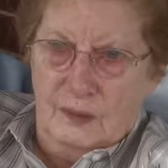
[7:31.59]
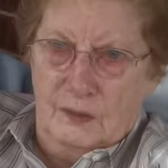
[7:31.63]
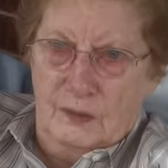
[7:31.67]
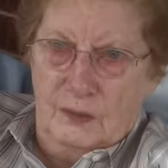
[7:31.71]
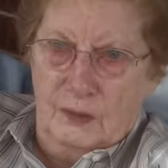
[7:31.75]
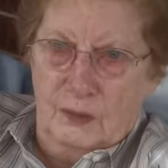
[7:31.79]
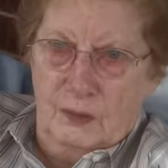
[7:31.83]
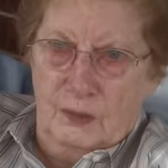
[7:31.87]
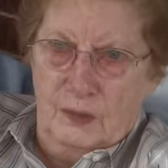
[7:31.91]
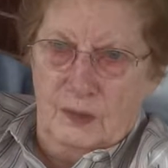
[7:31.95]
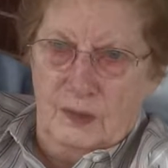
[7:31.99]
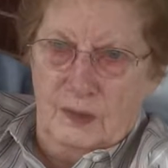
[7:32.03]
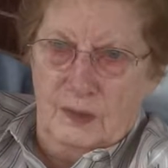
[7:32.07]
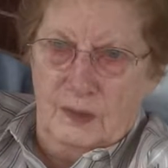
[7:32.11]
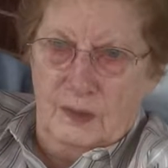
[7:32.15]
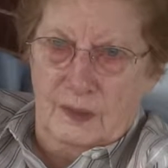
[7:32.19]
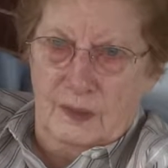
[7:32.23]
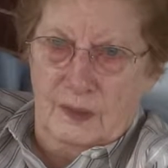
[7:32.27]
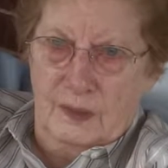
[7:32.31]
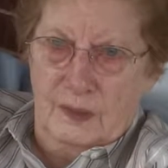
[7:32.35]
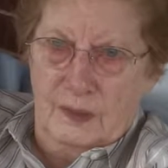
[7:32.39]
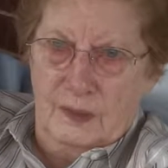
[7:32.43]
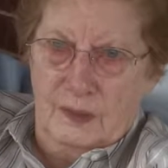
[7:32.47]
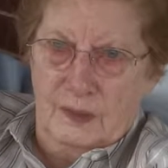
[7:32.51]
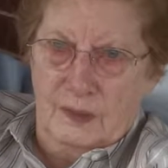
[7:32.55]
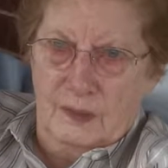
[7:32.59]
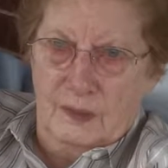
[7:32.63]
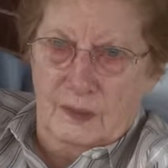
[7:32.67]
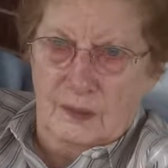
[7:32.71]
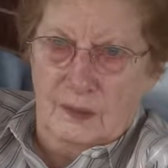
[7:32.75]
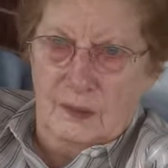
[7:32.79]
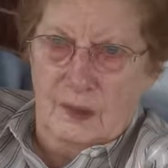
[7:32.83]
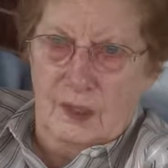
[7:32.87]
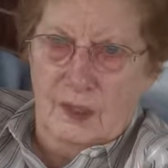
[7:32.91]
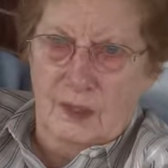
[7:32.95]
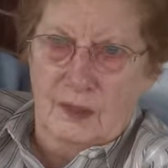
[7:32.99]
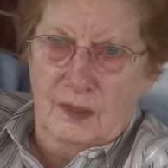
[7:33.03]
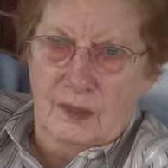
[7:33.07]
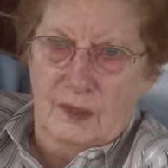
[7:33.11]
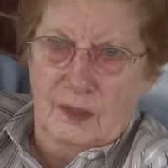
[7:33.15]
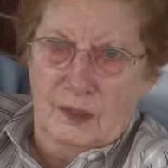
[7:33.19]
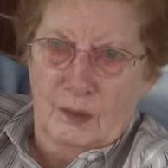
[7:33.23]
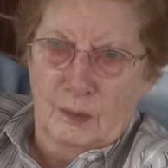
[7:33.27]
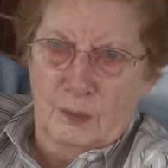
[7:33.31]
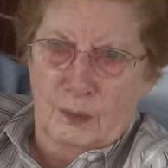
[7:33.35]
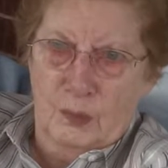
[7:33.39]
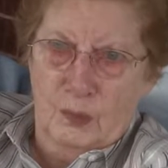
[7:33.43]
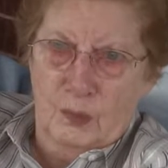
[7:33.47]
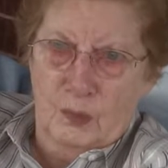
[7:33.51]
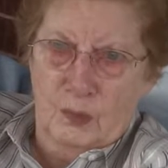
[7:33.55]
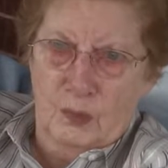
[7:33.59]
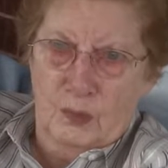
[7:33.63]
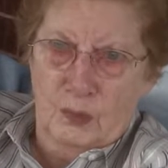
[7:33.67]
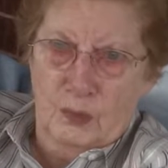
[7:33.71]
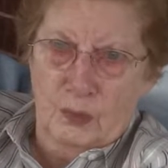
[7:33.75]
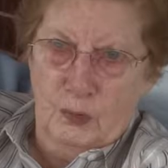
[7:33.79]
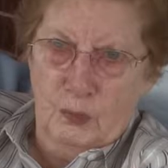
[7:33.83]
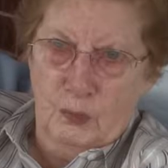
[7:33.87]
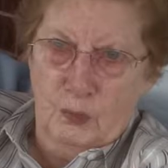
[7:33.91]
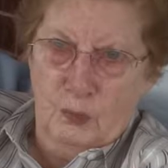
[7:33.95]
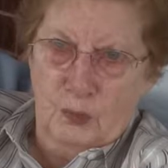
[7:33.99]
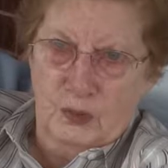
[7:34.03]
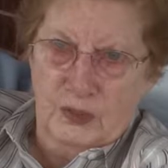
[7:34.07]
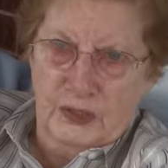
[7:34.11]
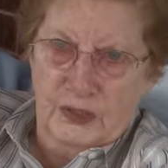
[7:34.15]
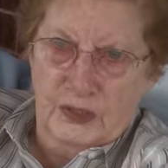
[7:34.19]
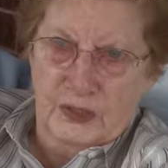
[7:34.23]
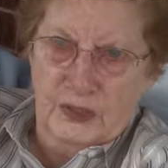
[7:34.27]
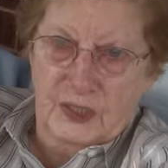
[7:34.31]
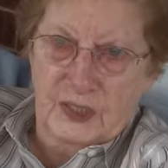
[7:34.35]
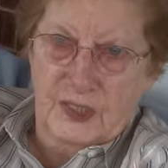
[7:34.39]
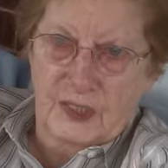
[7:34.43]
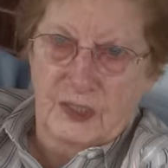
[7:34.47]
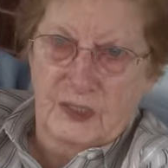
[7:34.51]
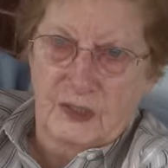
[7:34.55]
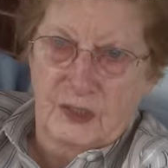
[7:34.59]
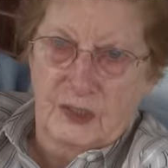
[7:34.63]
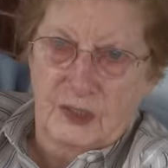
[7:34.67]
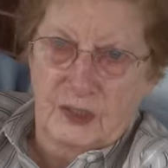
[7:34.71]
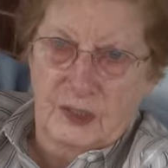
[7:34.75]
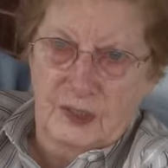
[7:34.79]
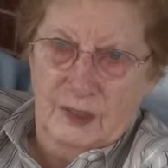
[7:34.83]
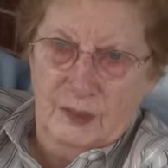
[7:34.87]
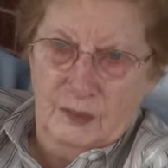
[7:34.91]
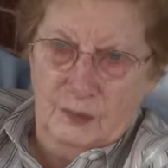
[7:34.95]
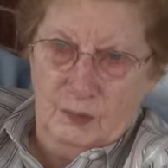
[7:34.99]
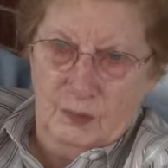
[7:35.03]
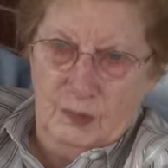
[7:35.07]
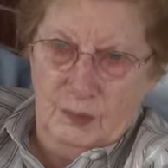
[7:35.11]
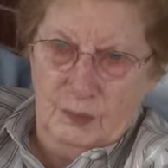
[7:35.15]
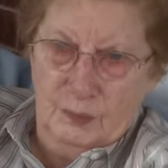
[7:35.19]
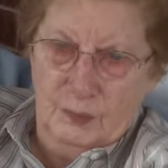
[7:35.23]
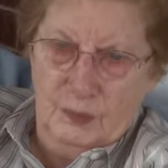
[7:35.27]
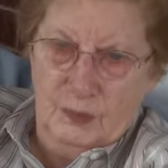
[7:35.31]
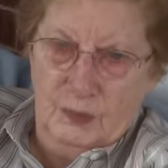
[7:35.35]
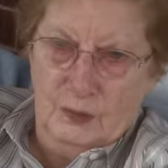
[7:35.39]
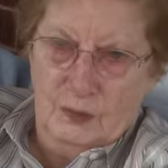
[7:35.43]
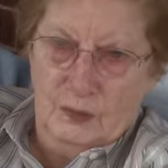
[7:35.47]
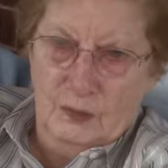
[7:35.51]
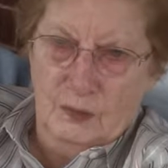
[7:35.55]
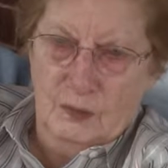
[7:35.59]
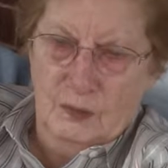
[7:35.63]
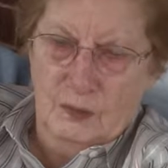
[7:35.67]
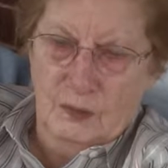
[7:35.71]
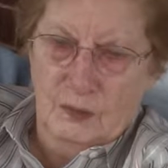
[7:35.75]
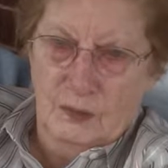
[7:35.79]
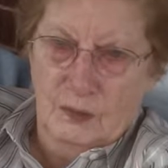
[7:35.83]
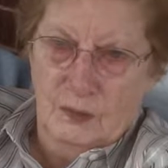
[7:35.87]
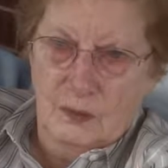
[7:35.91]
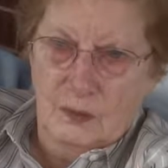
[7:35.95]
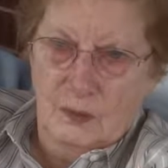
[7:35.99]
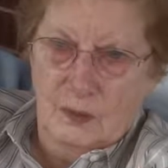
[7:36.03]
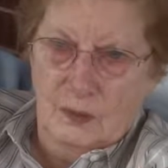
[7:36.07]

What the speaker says: to a young couple who was teaching at Replogle.